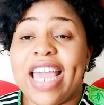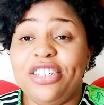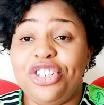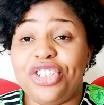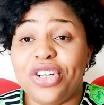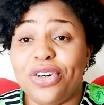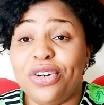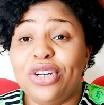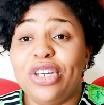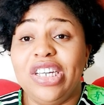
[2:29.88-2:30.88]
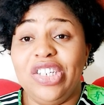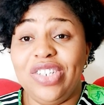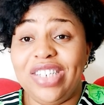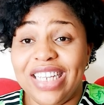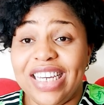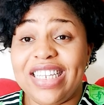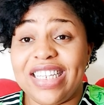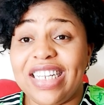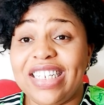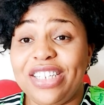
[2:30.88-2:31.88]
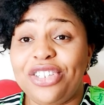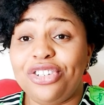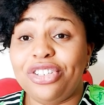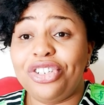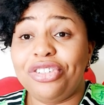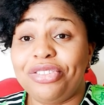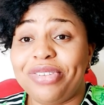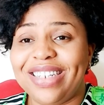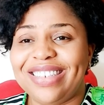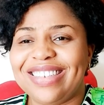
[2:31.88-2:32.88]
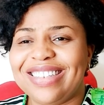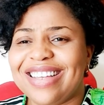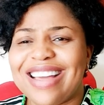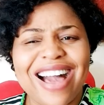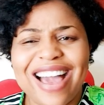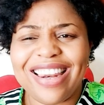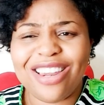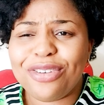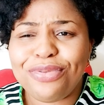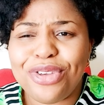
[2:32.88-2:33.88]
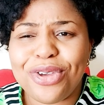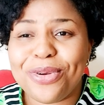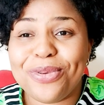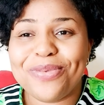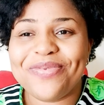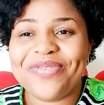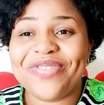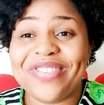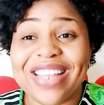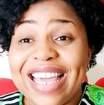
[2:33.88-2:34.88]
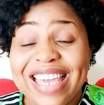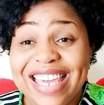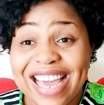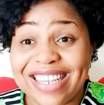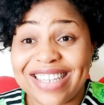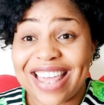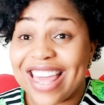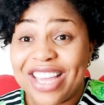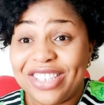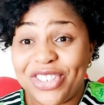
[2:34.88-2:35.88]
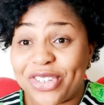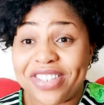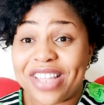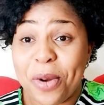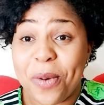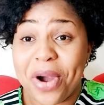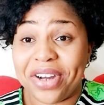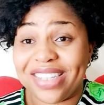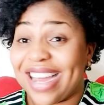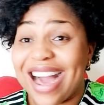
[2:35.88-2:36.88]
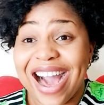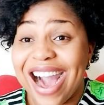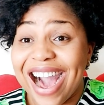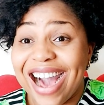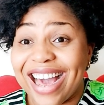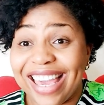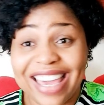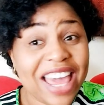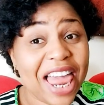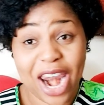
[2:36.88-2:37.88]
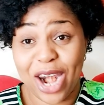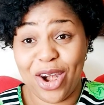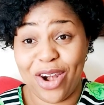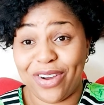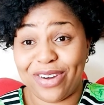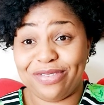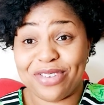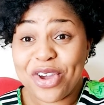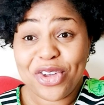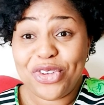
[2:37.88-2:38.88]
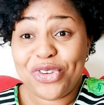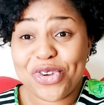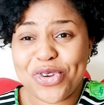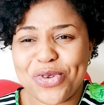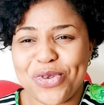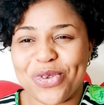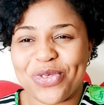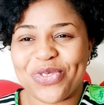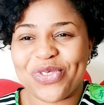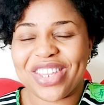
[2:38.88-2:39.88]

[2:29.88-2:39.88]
Ensure you daily say this to your children. I love you. Yes, just that word. I love you.